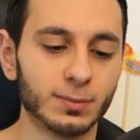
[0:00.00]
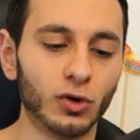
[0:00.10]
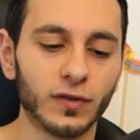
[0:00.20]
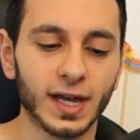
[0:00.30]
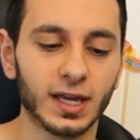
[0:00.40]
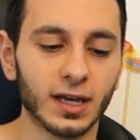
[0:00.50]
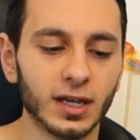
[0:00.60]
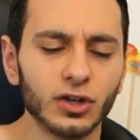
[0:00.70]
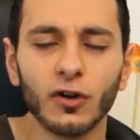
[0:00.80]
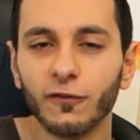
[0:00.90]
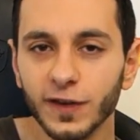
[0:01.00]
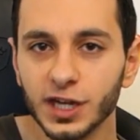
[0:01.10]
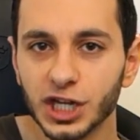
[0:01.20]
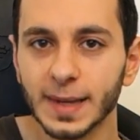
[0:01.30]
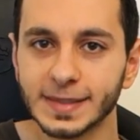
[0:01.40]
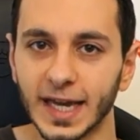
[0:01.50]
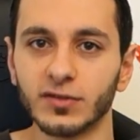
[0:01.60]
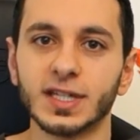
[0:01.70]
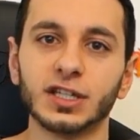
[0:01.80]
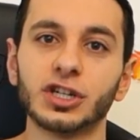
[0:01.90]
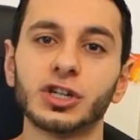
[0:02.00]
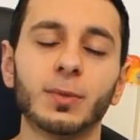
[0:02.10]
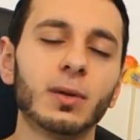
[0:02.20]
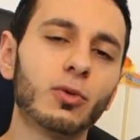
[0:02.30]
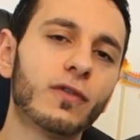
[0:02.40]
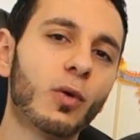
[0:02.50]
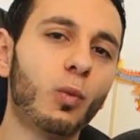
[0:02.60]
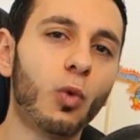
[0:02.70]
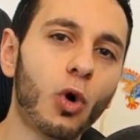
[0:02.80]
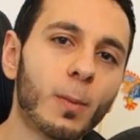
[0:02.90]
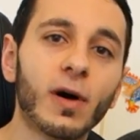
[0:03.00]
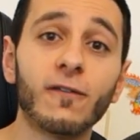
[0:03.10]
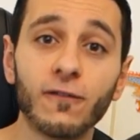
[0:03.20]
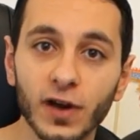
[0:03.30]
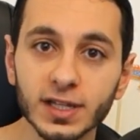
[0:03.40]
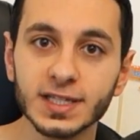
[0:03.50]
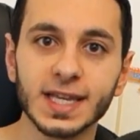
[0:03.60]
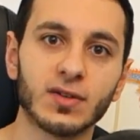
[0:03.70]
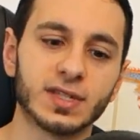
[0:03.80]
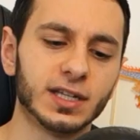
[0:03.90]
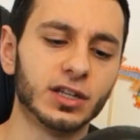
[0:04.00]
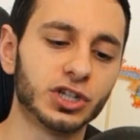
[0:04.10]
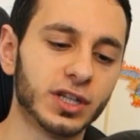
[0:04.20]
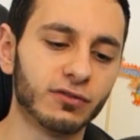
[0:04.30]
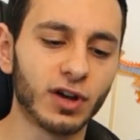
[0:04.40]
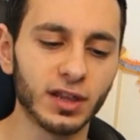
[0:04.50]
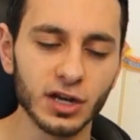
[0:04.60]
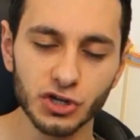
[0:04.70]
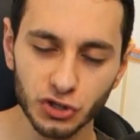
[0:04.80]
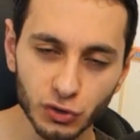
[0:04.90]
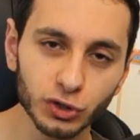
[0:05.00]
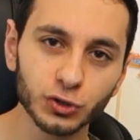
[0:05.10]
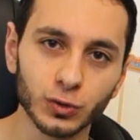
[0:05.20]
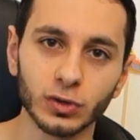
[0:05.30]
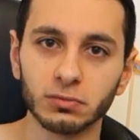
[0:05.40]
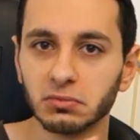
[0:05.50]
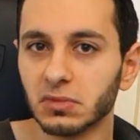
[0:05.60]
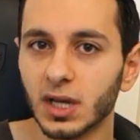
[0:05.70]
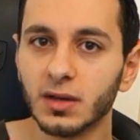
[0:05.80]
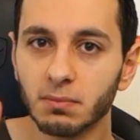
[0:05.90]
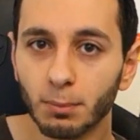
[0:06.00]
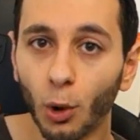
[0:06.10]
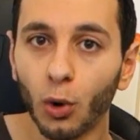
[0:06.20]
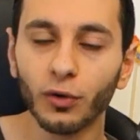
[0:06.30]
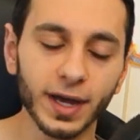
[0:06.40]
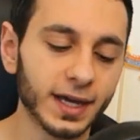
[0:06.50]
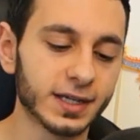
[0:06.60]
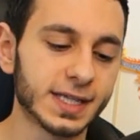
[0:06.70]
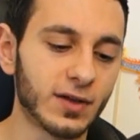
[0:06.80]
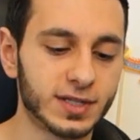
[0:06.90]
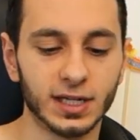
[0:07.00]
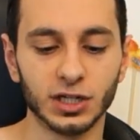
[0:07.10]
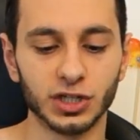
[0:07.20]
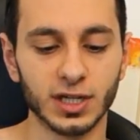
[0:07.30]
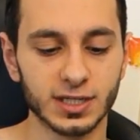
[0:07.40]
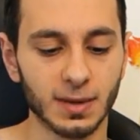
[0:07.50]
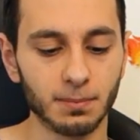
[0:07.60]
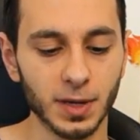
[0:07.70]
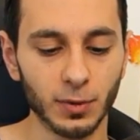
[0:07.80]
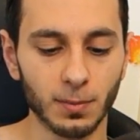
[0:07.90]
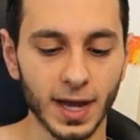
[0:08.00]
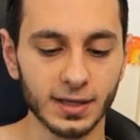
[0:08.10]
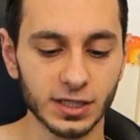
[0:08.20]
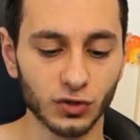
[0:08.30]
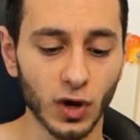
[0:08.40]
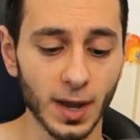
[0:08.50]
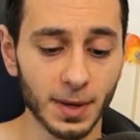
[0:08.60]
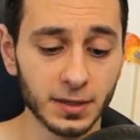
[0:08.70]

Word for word: More of like a, not a V-shaped sound signature, but more of a warmer, fun sound signature than rather neutral, boring sound signature that some people might describe.